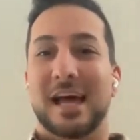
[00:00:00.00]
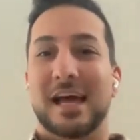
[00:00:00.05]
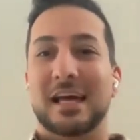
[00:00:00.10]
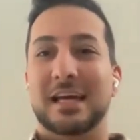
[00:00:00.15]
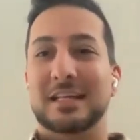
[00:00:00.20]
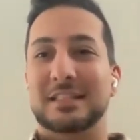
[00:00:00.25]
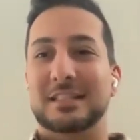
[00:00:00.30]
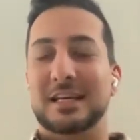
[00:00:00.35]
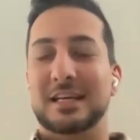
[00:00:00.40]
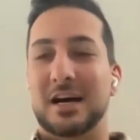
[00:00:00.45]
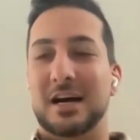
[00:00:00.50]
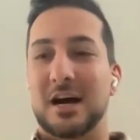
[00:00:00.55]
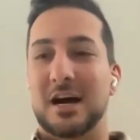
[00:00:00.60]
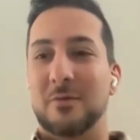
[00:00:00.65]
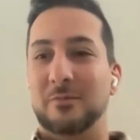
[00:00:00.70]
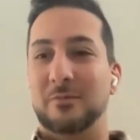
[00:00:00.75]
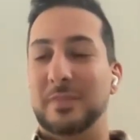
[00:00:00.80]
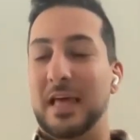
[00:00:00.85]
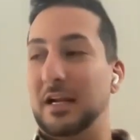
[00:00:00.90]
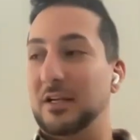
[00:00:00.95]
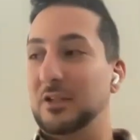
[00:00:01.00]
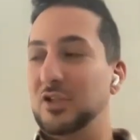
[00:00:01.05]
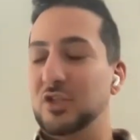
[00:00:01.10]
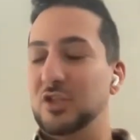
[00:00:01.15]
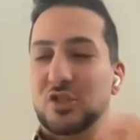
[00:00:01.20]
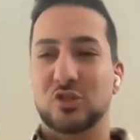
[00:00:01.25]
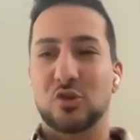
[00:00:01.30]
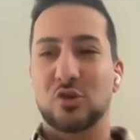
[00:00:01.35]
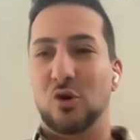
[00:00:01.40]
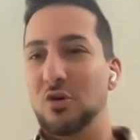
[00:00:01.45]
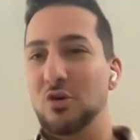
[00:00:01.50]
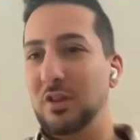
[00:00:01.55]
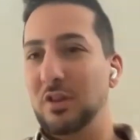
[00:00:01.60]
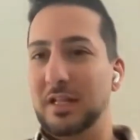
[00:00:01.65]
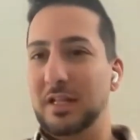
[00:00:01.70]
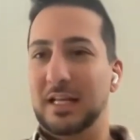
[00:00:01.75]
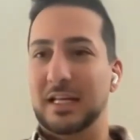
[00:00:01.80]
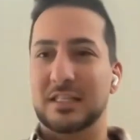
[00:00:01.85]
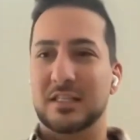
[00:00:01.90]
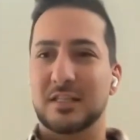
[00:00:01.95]
And that's
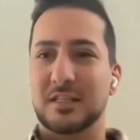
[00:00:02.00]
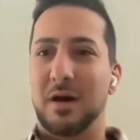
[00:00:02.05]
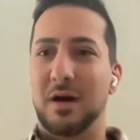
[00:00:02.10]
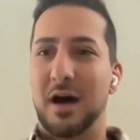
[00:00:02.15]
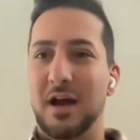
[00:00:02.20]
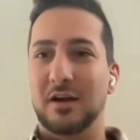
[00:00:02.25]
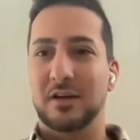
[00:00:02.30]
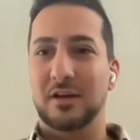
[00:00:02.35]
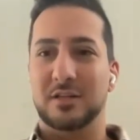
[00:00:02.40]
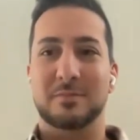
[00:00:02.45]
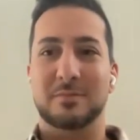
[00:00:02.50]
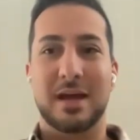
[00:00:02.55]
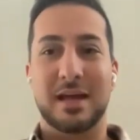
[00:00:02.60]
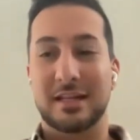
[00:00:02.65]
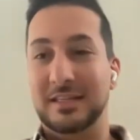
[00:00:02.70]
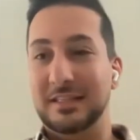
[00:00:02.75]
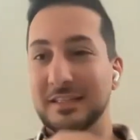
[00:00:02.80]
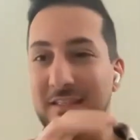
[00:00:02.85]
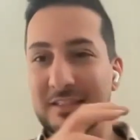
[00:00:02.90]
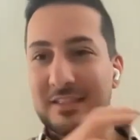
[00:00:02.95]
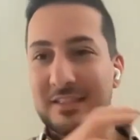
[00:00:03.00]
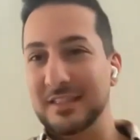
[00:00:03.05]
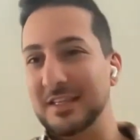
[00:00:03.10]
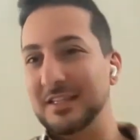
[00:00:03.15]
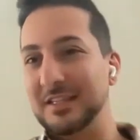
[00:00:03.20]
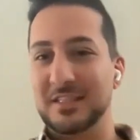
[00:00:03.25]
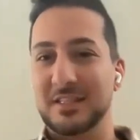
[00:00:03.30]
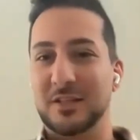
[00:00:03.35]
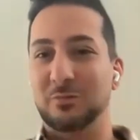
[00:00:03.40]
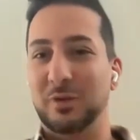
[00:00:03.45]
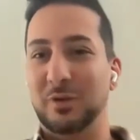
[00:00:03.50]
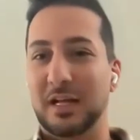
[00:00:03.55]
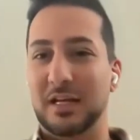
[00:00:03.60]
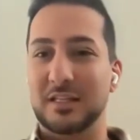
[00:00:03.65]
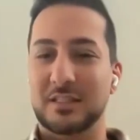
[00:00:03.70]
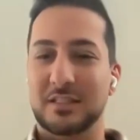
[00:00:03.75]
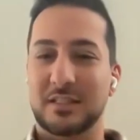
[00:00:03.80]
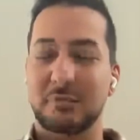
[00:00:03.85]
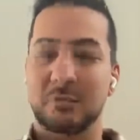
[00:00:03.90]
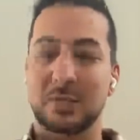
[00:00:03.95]
totally inspired us, man. This is the
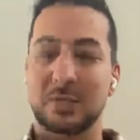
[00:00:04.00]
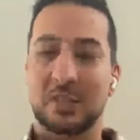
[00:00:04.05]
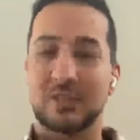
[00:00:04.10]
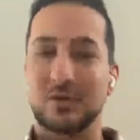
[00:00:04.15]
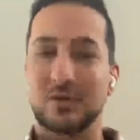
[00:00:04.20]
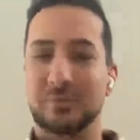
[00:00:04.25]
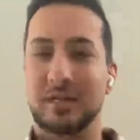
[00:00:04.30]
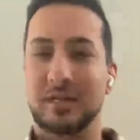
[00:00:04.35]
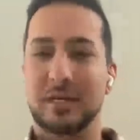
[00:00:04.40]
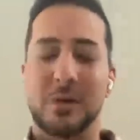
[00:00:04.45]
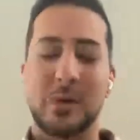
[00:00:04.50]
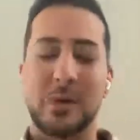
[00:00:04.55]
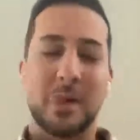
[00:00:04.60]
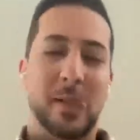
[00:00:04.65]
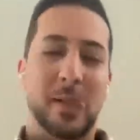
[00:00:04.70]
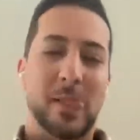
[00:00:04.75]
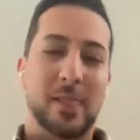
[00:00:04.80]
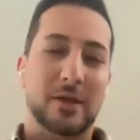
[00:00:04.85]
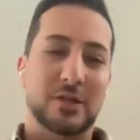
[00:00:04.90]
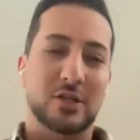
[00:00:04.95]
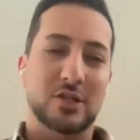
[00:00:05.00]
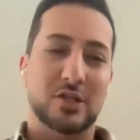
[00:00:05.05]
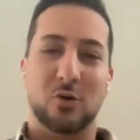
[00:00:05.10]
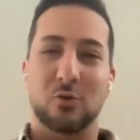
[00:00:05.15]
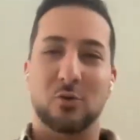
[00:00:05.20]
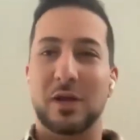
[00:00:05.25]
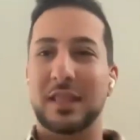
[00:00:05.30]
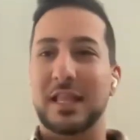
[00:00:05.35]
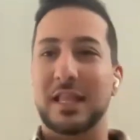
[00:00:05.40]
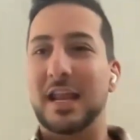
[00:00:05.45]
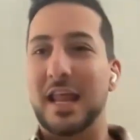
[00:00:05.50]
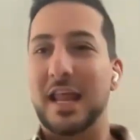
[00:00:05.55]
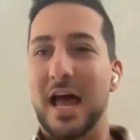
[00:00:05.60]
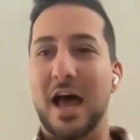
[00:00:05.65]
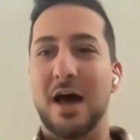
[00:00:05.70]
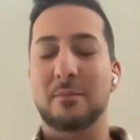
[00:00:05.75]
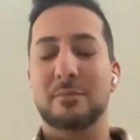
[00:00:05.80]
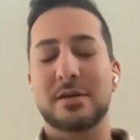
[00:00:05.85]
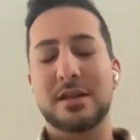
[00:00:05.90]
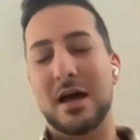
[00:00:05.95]
place we need to be. So when that
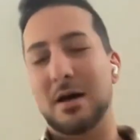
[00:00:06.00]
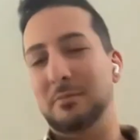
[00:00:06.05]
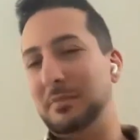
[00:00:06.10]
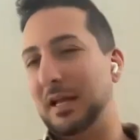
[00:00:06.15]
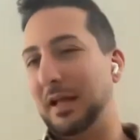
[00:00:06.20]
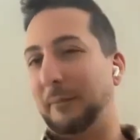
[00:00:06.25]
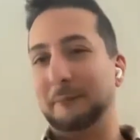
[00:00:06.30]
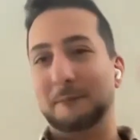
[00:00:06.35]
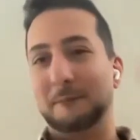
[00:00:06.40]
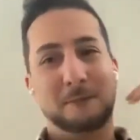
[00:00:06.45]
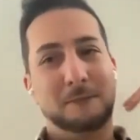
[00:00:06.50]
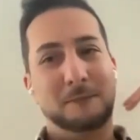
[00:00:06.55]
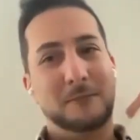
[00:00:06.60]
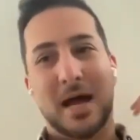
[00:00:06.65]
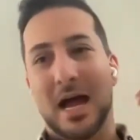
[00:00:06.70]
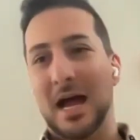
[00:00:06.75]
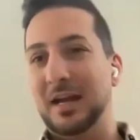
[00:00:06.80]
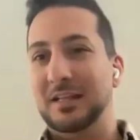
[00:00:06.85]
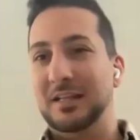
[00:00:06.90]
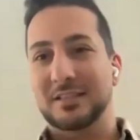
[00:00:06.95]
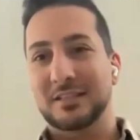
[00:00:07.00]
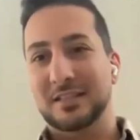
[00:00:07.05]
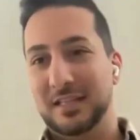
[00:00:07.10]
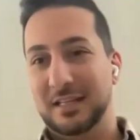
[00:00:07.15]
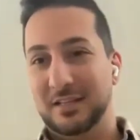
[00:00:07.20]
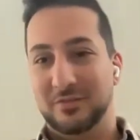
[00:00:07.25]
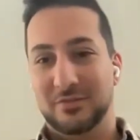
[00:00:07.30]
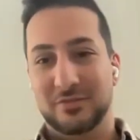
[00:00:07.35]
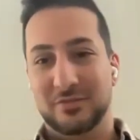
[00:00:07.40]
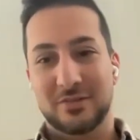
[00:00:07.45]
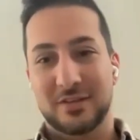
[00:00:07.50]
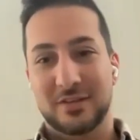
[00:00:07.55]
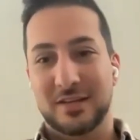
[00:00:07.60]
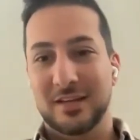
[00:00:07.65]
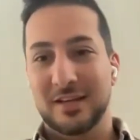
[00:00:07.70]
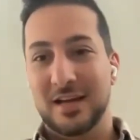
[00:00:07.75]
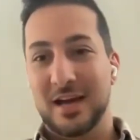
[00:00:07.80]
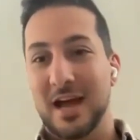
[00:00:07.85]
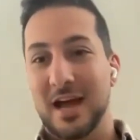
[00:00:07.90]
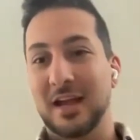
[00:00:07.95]
happened, I'm like, I need to leave.
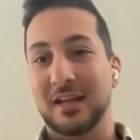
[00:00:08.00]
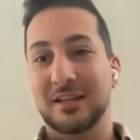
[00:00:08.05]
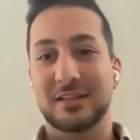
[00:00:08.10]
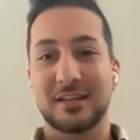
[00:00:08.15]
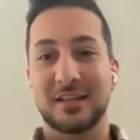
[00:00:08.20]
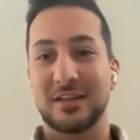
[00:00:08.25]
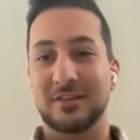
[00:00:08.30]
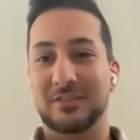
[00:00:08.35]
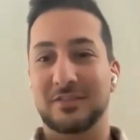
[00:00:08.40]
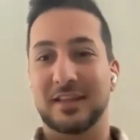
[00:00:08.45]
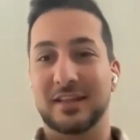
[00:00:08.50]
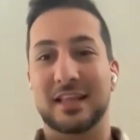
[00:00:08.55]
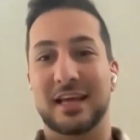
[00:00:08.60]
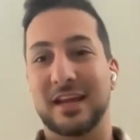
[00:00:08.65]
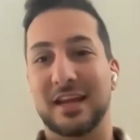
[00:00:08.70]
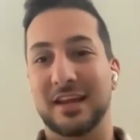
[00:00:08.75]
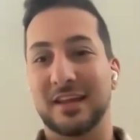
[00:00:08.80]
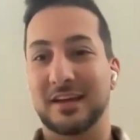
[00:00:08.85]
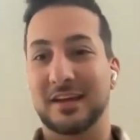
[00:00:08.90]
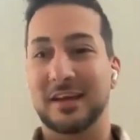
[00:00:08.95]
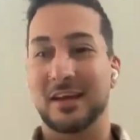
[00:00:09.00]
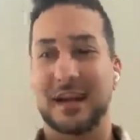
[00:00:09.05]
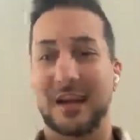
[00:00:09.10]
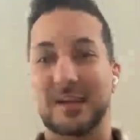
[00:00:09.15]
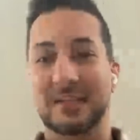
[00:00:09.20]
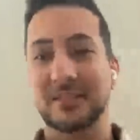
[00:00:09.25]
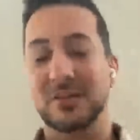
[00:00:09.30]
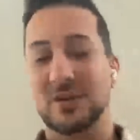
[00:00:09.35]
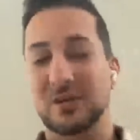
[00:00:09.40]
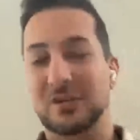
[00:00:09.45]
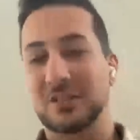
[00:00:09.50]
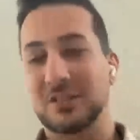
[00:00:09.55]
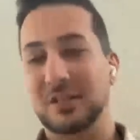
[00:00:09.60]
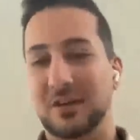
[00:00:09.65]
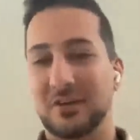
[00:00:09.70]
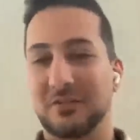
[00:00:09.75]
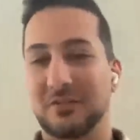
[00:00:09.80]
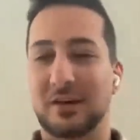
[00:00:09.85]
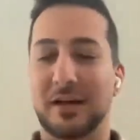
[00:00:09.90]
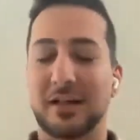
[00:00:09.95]
I need to leave Atlanta. I need to go to
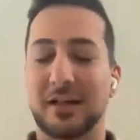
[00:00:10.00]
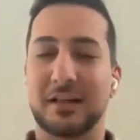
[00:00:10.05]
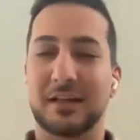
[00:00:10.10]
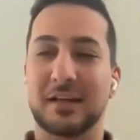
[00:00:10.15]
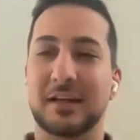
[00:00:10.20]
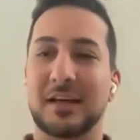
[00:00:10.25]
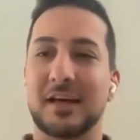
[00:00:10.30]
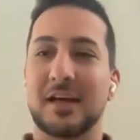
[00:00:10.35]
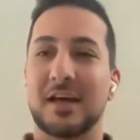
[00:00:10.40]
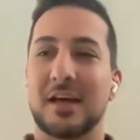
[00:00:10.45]
Silicon Valley.